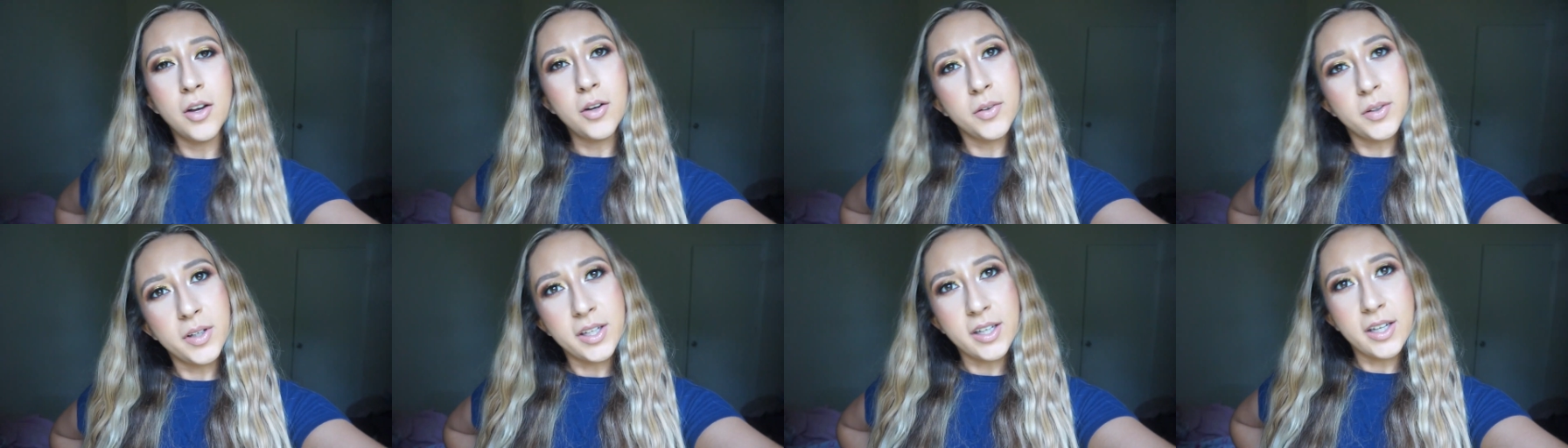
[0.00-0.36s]

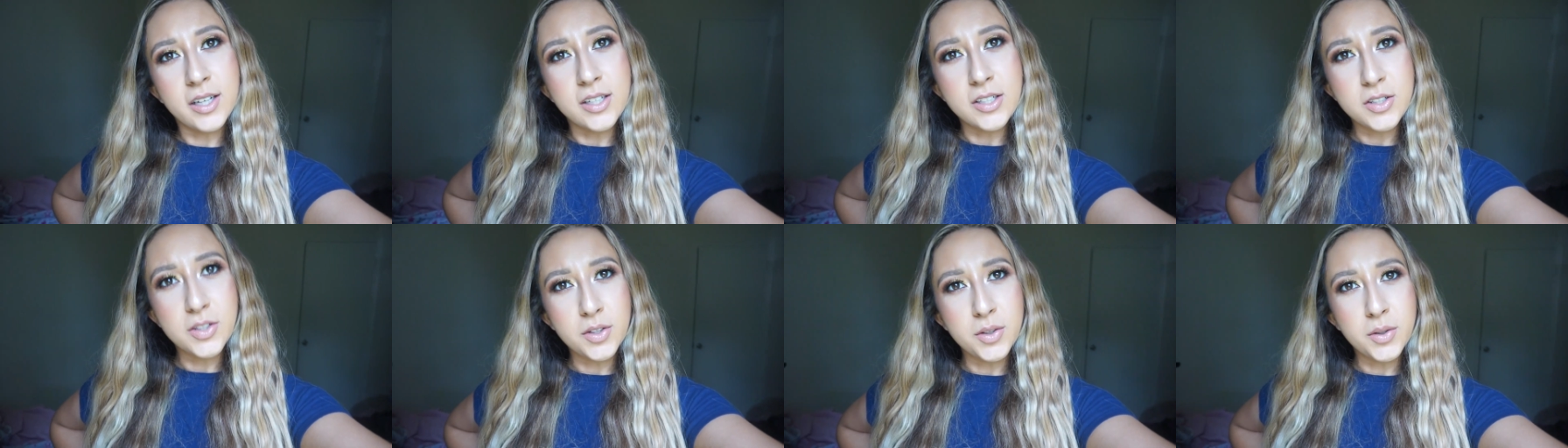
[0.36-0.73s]
Okay
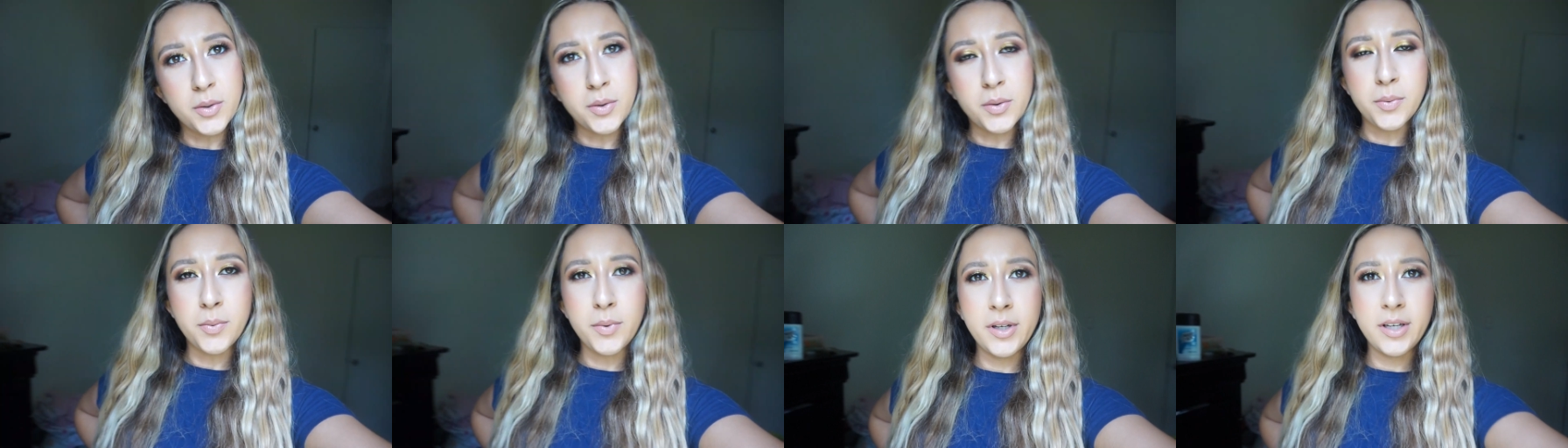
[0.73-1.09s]
guys,
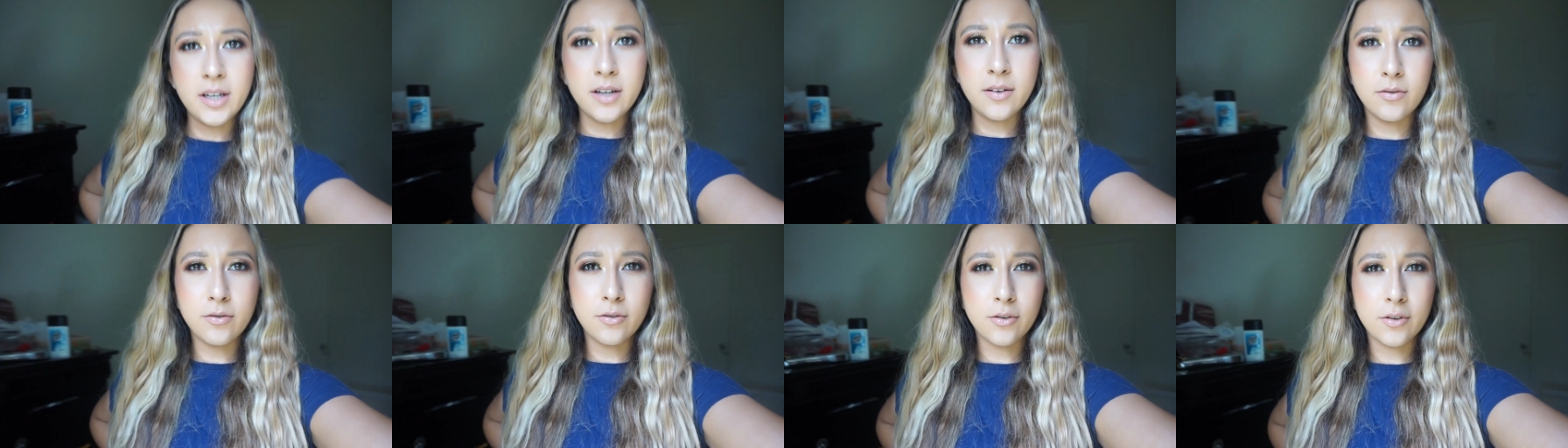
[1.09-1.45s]
so we
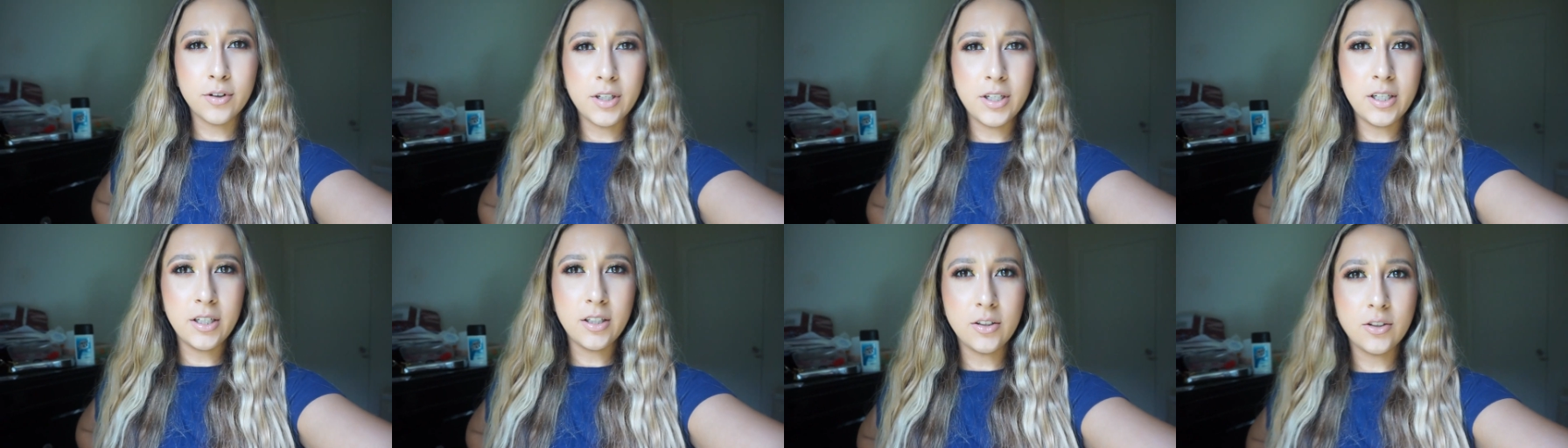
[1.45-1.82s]
have
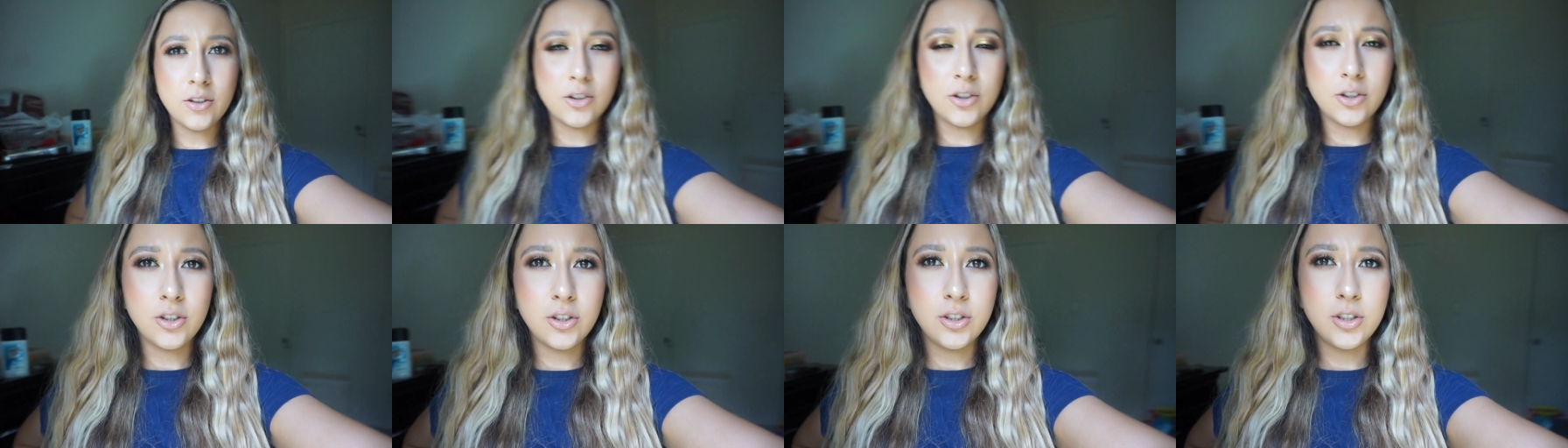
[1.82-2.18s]

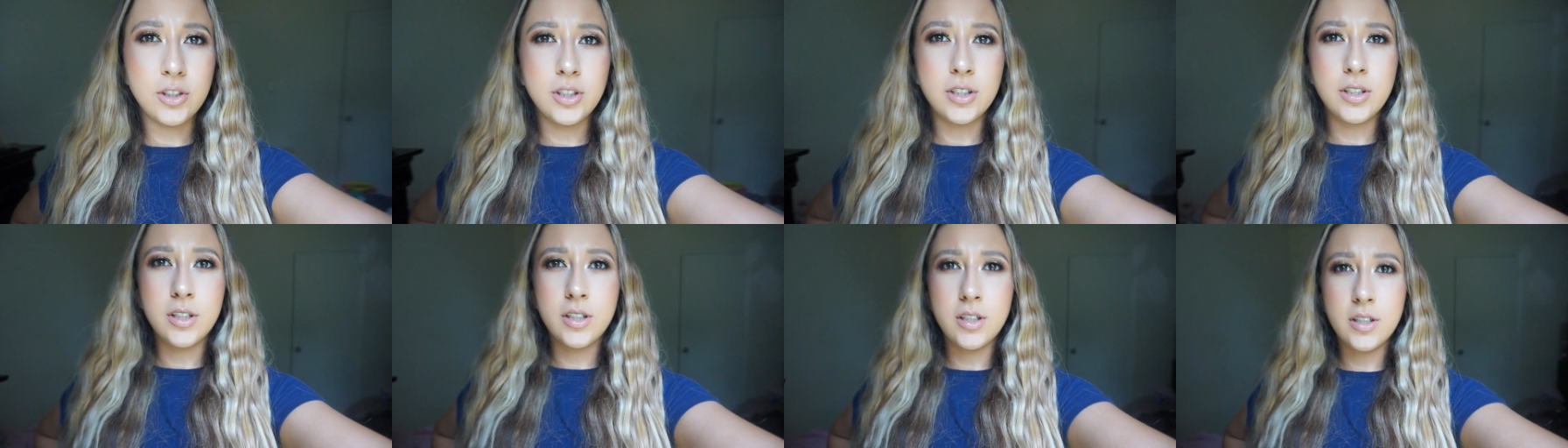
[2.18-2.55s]
reached